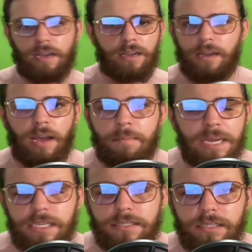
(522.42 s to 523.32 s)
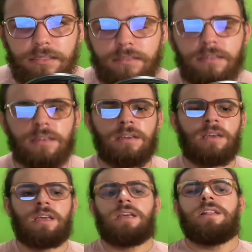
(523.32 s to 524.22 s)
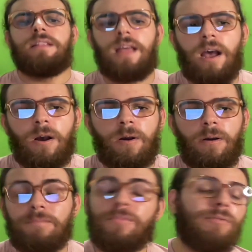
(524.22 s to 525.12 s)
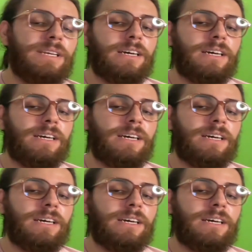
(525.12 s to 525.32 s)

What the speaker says: amazing. Now, moving on